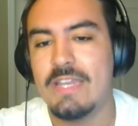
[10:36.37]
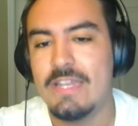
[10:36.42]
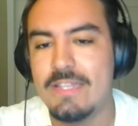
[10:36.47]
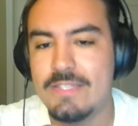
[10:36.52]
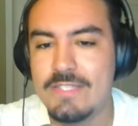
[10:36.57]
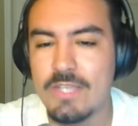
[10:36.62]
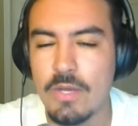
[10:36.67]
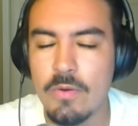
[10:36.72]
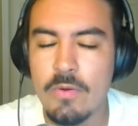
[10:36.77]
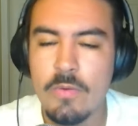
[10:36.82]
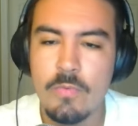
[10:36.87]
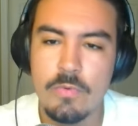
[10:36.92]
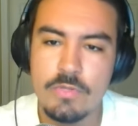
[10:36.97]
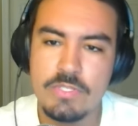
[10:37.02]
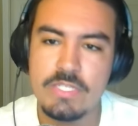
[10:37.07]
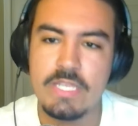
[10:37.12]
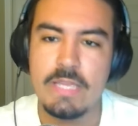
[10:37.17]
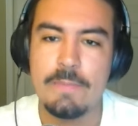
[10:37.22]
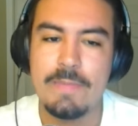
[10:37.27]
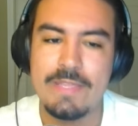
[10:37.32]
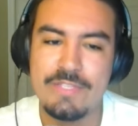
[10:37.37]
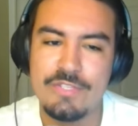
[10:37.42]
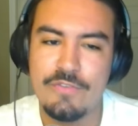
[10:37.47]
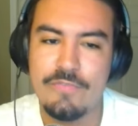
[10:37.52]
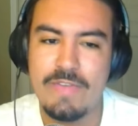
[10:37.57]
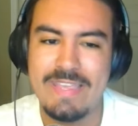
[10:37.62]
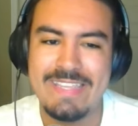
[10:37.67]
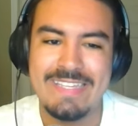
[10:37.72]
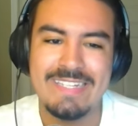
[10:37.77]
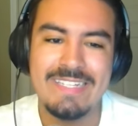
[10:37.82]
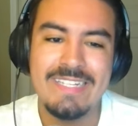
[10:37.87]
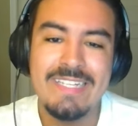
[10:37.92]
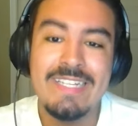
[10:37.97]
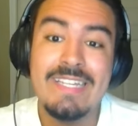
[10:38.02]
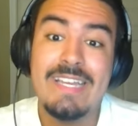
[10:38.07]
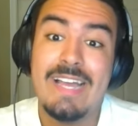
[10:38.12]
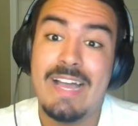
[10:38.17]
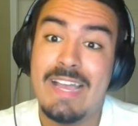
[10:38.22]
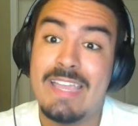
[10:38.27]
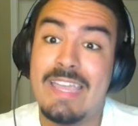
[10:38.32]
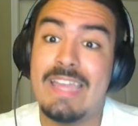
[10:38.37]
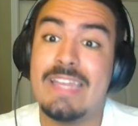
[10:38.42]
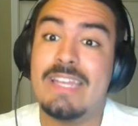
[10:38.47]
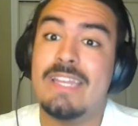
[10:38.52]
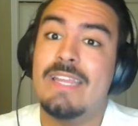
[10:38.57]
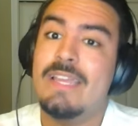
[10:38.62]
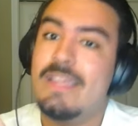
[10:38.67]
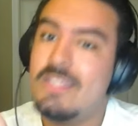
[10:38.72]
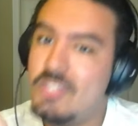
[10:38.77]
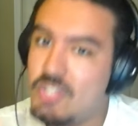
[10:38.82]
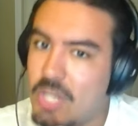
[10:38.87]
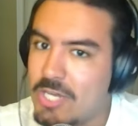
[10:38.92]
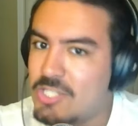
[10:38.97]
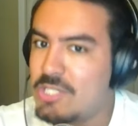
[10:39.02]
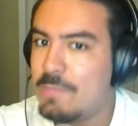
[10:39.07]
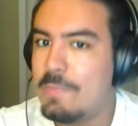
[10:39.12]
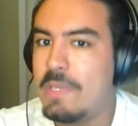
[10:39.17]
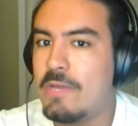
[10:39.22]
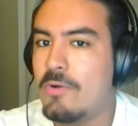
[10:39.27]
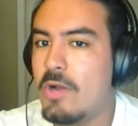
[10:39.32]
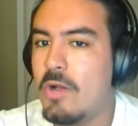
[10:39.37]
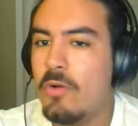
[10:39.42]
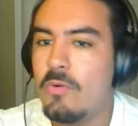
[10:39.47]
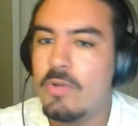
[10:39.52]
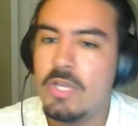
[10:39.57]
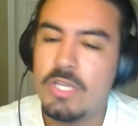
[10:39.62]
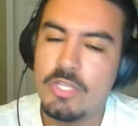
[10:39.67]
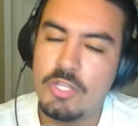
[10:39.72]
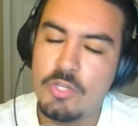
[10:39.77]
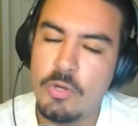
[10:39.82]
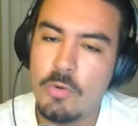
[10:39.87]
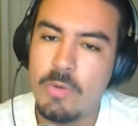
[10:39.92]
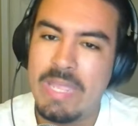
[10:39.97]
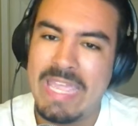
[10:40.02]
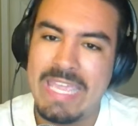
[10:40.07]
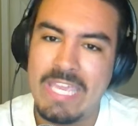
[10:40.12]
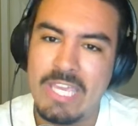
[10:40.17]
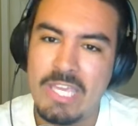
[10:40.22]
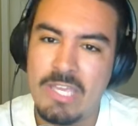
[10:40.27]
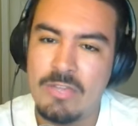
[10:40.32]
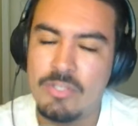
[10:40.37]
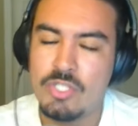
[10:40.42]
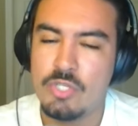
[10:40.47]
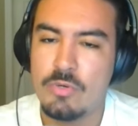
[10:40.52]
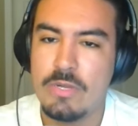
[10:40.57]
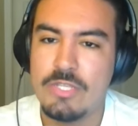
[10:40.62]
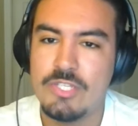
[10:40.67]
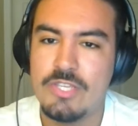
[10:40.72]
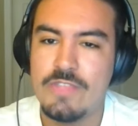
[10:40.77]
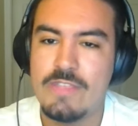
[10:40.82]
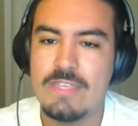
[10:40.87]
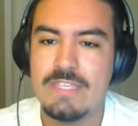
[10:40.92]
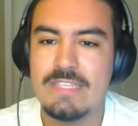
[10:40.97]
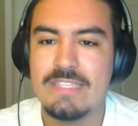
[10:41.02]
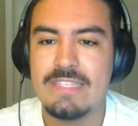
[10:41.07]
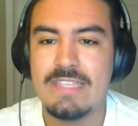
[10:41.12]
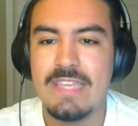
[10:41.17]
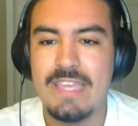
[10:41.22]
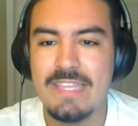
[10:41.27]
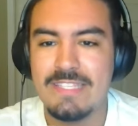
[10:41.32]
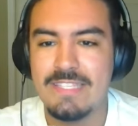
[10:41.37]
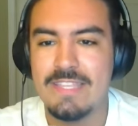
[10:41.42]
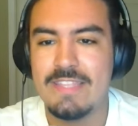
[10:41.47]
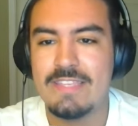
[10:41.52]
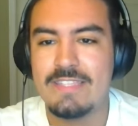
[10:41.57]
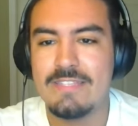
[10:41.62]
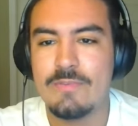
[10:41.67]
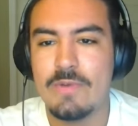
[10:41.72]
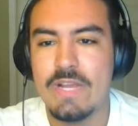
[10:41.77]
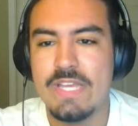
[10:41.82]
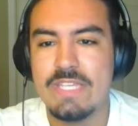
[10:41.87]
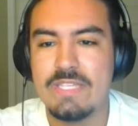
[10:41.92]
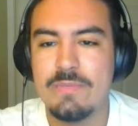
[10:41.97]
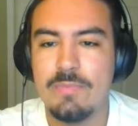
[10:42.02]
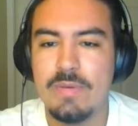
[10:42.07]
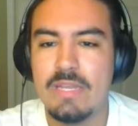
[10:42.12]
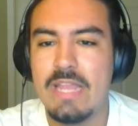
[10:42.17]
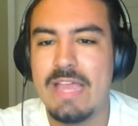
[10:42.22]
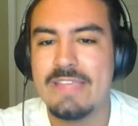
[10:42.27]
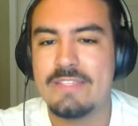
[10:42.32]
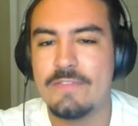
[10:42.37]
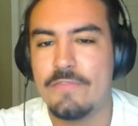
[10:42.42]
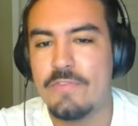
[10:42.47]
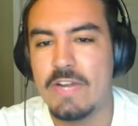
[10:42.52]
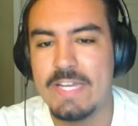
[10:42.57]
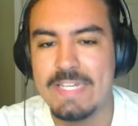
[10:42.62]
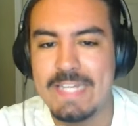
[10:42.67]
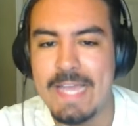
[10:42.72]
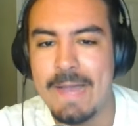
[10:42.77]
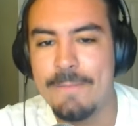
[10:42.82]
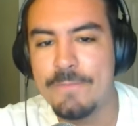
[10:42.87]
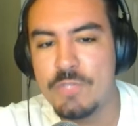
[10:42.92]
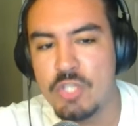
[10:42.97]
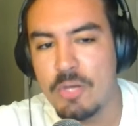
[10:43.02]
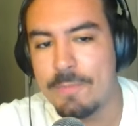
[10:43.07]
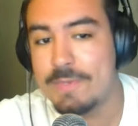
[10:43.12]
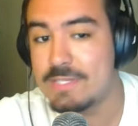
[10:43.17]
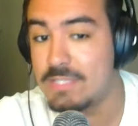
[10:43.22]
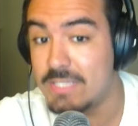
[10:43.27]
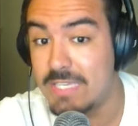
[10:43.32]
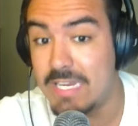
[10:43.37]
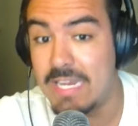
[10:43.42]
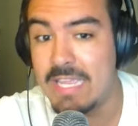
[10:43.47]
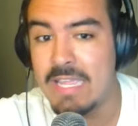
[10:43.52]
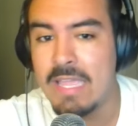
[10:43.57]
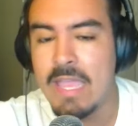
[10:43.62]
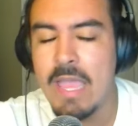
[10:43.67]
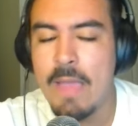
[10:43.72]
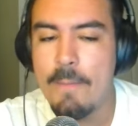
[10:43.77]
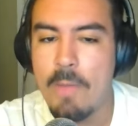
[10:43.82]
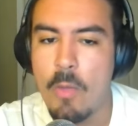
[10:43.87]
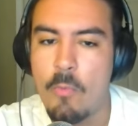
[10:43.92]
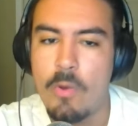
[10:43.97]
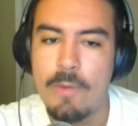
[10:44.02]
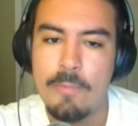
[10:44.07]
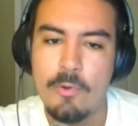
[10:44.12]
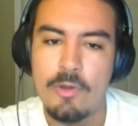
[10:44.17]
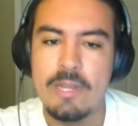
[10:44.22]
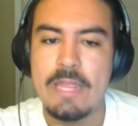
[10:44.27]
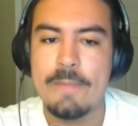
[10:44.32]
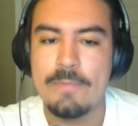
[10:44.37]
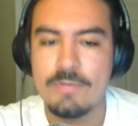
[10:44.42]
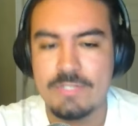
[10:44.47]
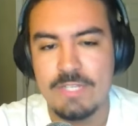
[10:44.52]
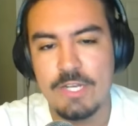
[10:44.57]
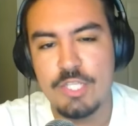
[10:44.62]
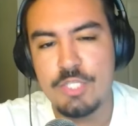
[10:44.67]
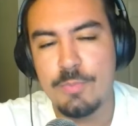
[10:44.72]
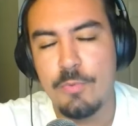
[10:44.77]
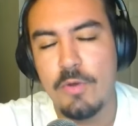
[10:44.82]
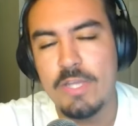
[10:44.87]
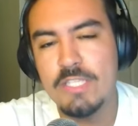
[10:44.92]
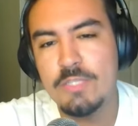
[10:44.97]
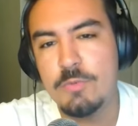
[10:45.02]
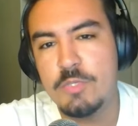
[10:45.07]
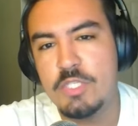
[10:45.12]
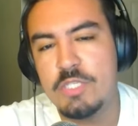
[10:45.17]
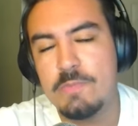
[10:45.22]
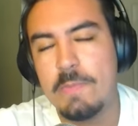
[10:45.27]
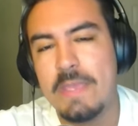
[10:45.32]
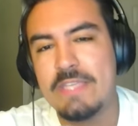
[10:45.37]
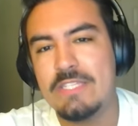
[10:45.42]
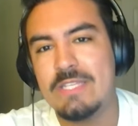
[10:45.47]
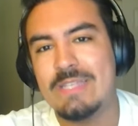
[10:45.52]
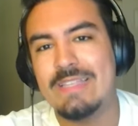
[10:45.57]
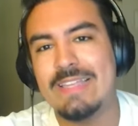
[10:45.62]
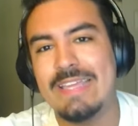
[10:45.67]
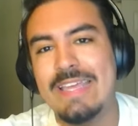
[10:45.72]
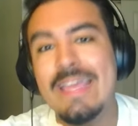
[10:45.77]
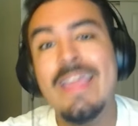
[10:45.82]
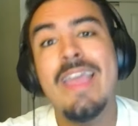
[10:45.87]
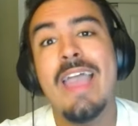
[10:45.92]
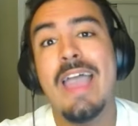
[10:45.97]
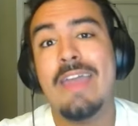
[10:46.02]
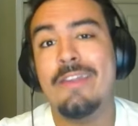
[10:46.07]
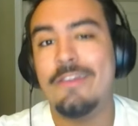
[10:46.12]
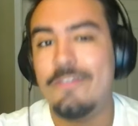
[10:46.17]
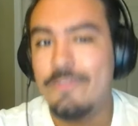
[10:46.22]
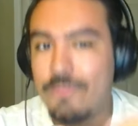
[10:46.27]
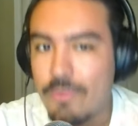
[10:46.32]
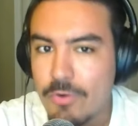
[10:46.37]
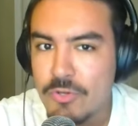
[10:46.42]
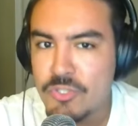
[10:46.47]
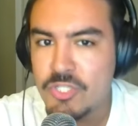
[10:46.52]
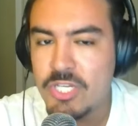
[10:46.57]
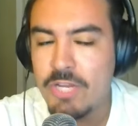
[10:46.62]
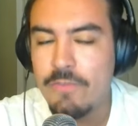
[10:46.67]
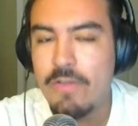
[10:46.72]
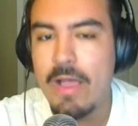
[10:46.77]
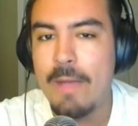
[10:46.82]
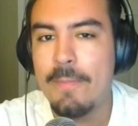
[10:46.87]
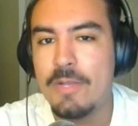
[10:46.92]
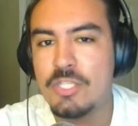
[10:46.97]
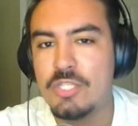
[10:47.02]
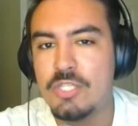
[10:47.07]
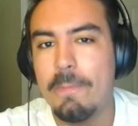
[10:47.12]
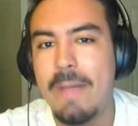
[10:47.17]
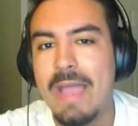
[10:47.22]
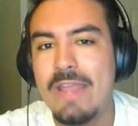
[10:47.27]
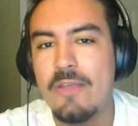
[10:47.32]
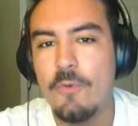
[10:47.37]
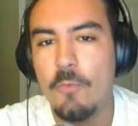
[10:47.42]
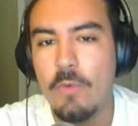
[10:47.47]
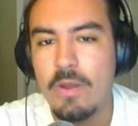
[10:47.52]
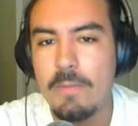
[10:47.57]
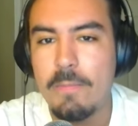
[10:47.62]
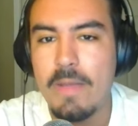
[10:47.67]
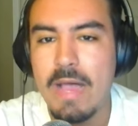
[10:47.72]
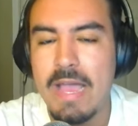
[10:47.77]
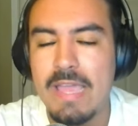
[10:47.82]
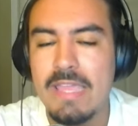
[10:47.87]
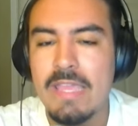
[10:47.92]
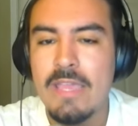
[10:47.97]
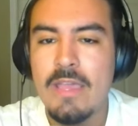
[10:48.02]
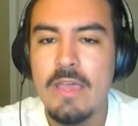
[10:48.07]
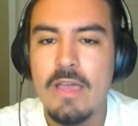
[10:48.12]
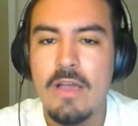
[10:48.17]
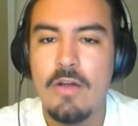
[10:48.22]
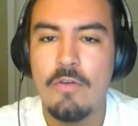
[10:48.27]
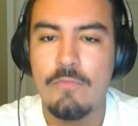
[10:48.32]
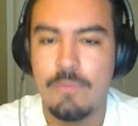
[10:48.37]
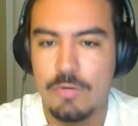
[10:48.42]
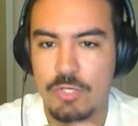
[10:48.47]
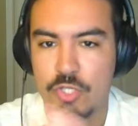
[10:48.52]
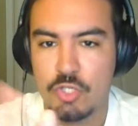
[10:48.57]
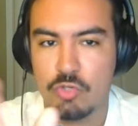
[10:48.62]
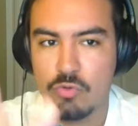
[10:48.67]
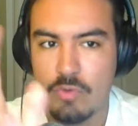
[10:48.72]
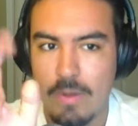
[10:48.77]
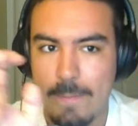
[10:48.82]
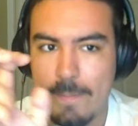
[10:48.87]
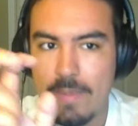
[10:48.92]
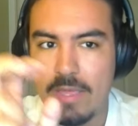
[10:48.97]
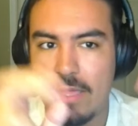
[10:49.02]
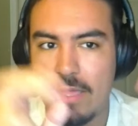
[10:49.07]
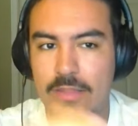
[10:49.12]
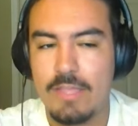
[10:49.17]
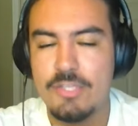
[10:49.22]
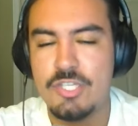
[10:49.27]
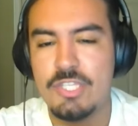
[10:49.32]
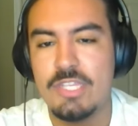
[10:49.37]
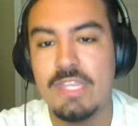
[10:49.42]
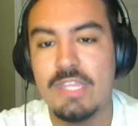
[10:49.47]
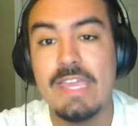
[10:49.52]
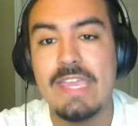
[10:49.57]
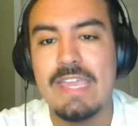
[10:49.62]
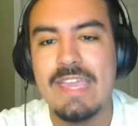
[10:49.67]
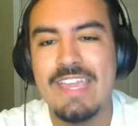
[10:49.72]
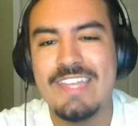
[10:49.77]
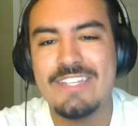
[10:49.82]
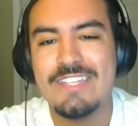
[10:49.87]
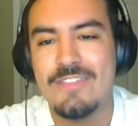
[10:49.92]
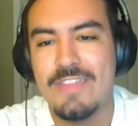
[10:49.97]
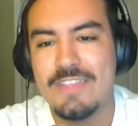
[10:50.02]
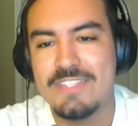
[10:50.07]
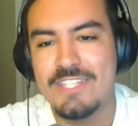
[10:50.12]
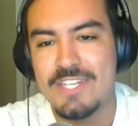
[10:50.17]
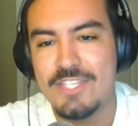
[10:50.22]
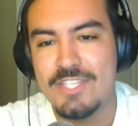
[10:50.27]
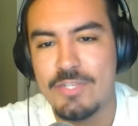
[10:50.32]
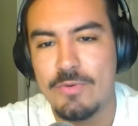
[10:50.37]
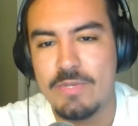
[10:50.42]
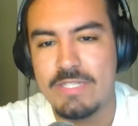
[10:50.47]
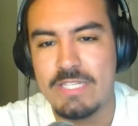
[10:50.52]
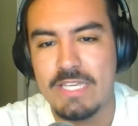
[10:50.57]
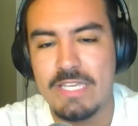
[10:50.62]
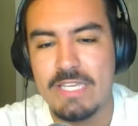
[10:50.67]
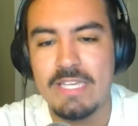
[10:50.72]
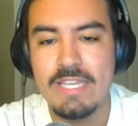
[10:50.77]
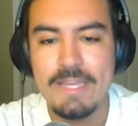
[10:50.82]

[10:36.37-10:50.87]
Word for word: And so we'll see. Pennsylvania, again, Josh Shapiro could throw a huge wrench in this into this race, but as of right now, Trump is leading by 1.8 percentage points, which is basically an inversion of how much Biden won by over Trump allegedly in 2020.